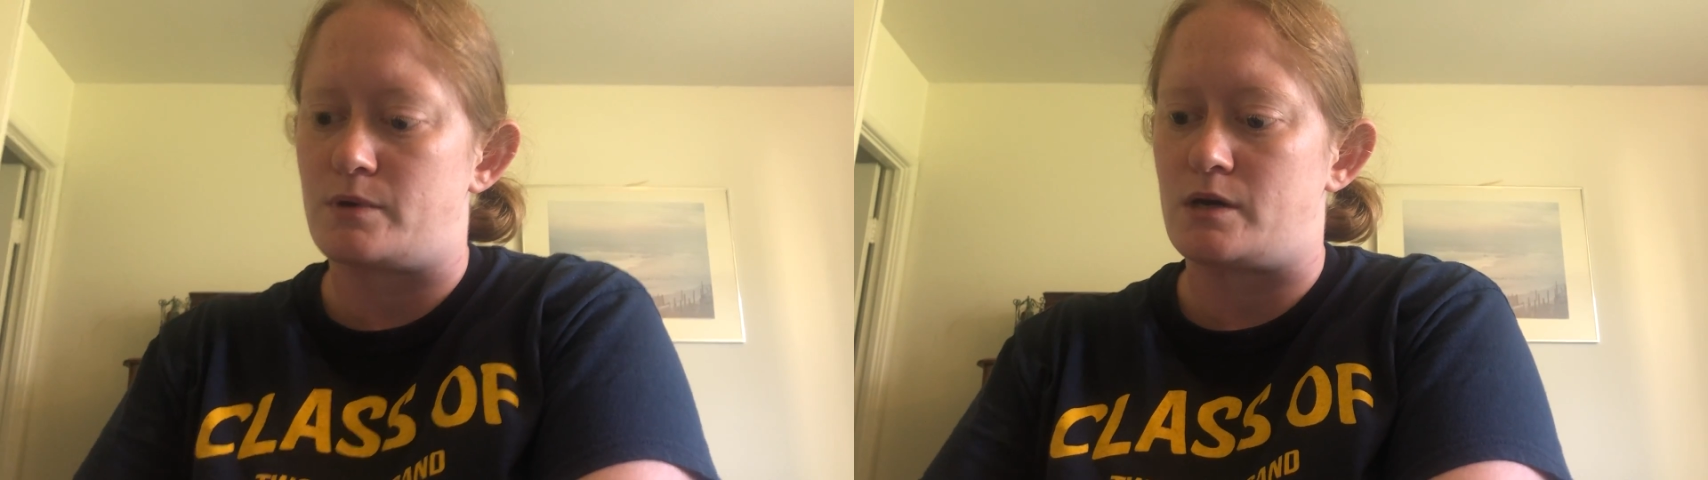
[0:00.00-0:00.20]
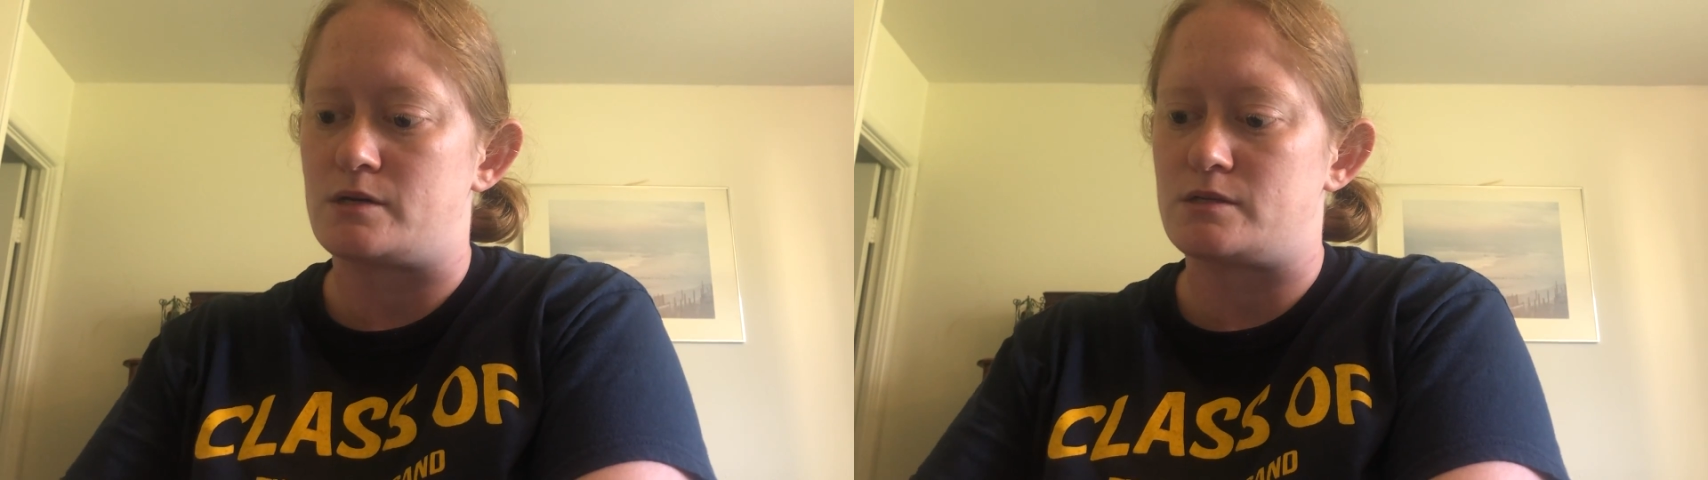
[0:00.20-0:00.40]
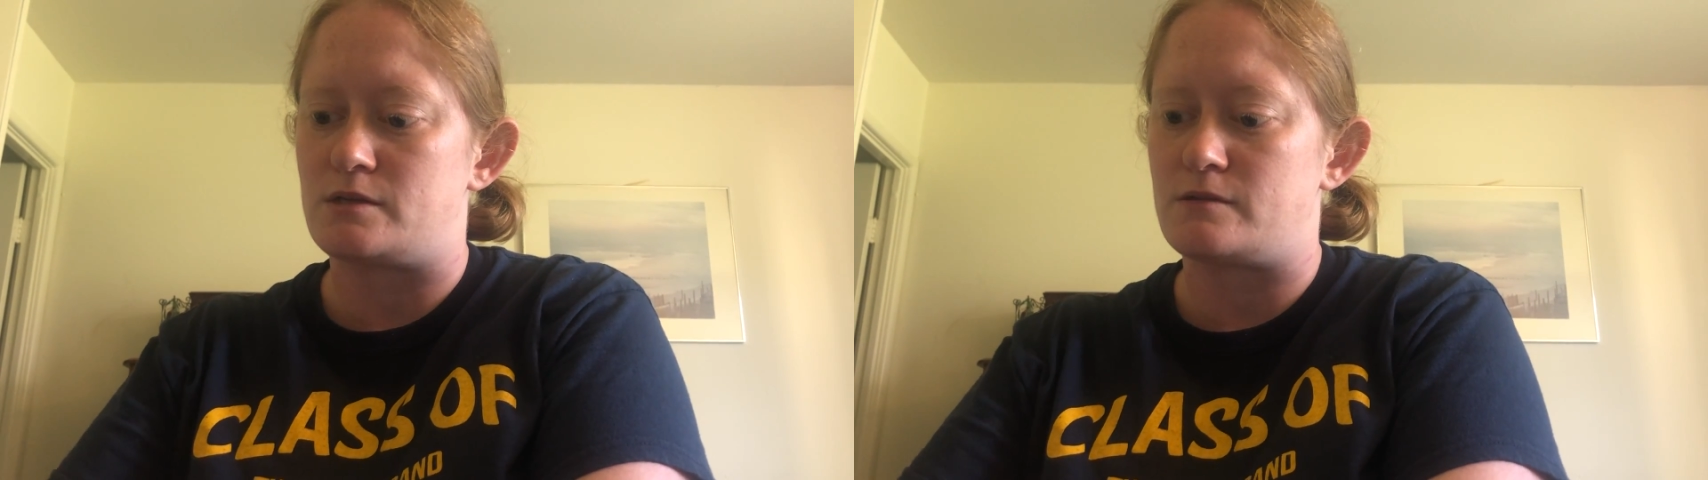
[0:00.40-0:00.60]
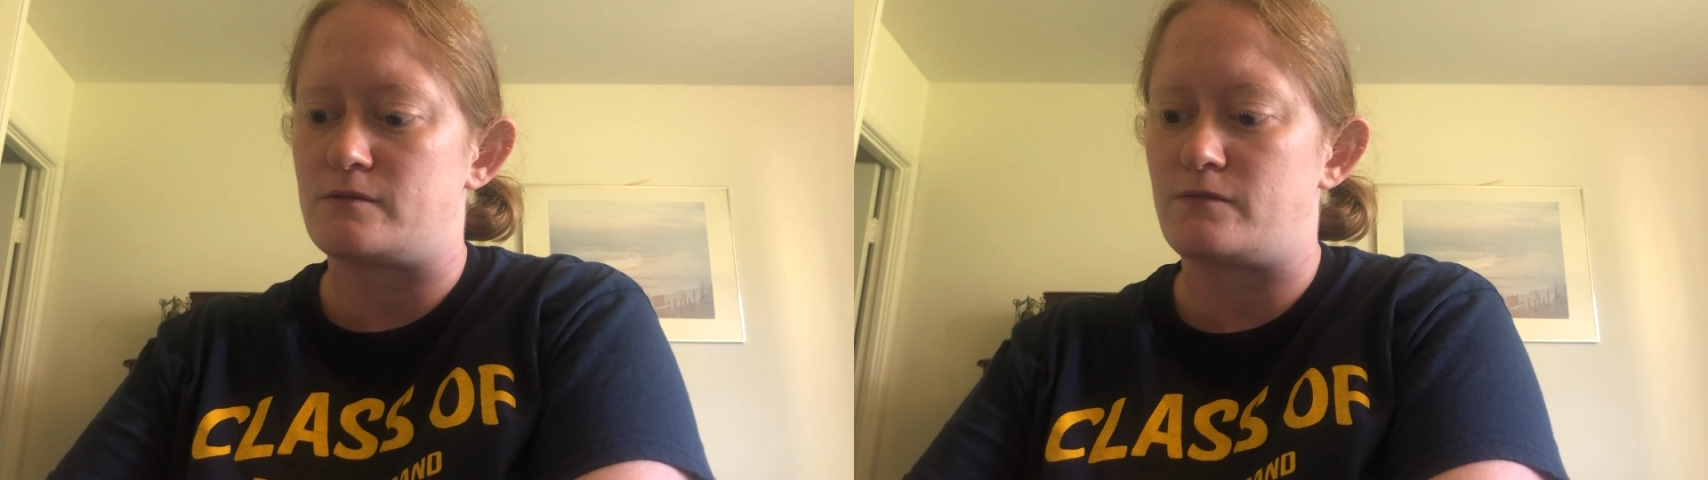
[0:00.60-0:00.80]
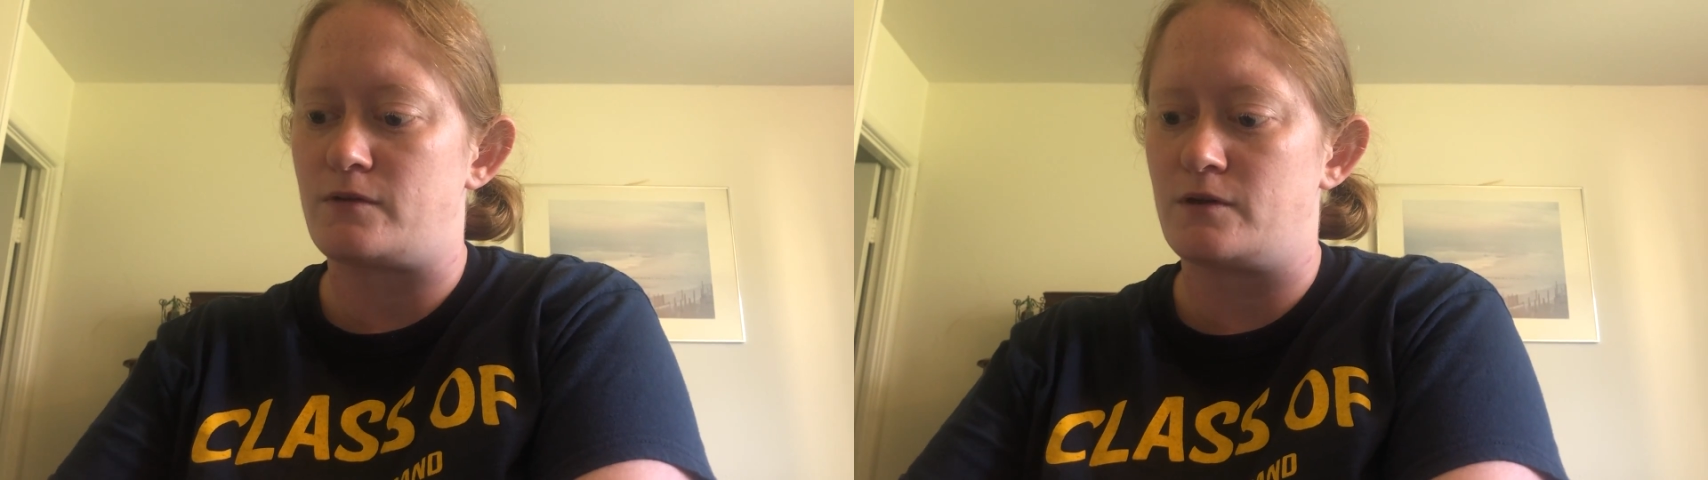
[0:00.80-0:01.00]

positive,